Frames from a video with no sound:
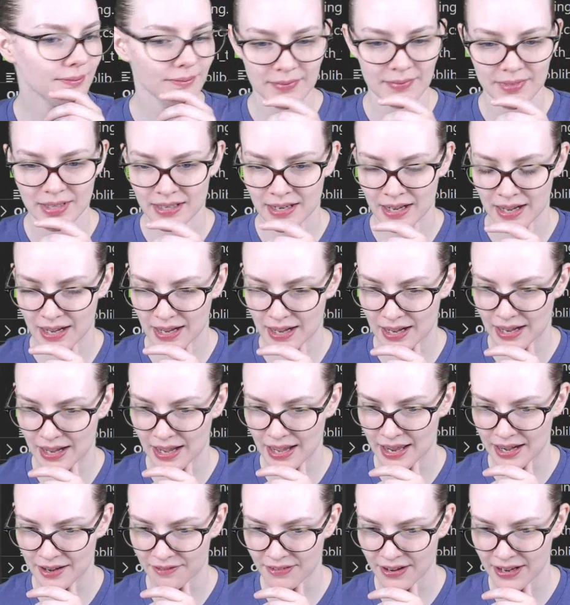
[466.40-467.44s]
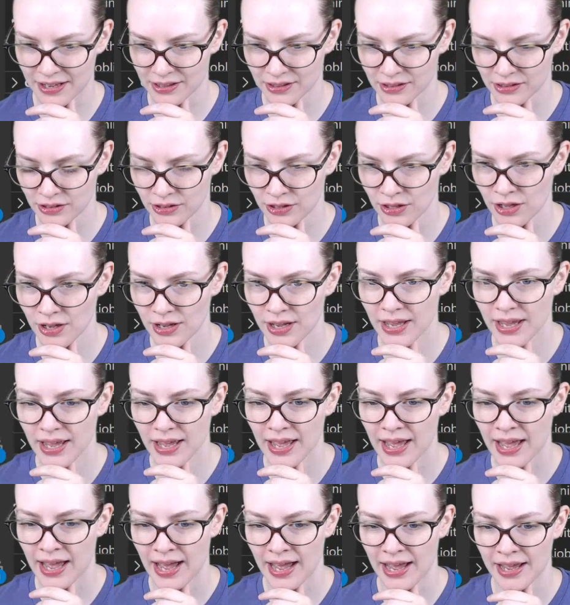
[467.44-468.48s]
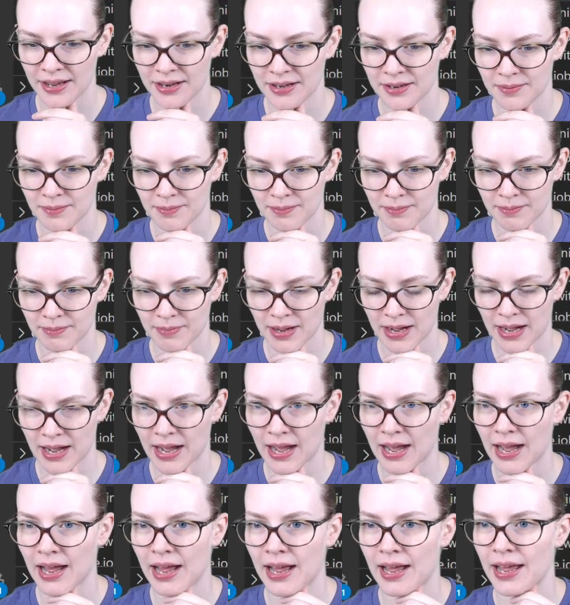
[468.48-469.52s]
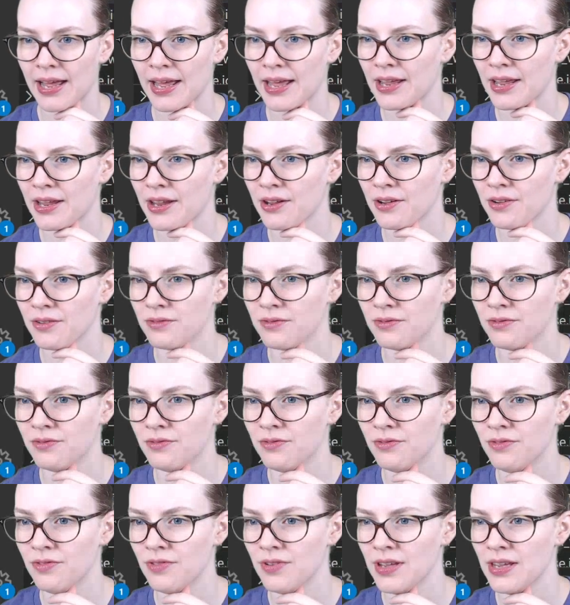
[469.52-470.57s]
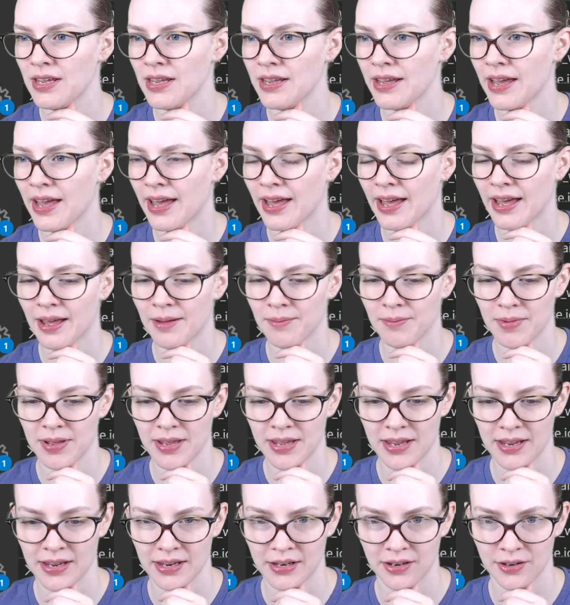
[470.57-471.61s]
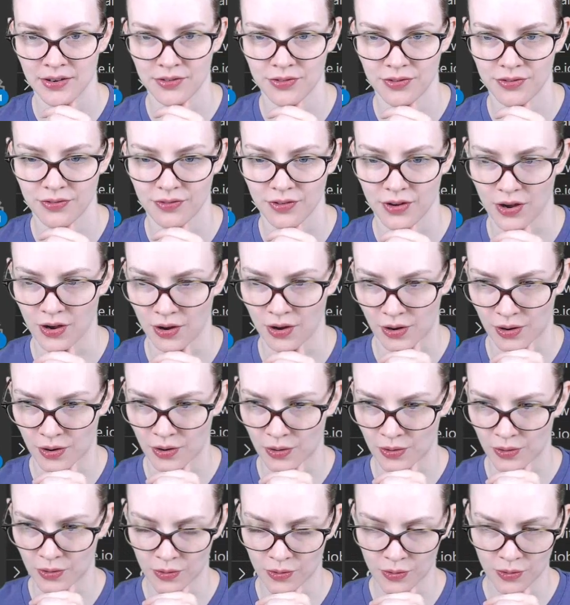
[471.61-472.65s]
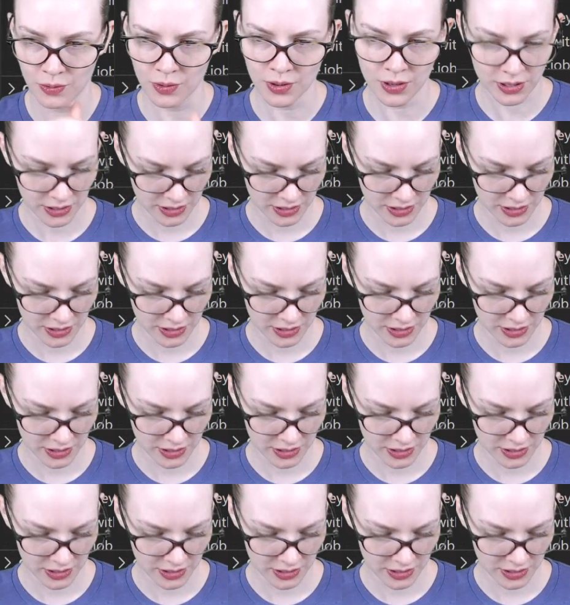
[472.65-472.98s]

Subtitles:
And if I look at my VM info,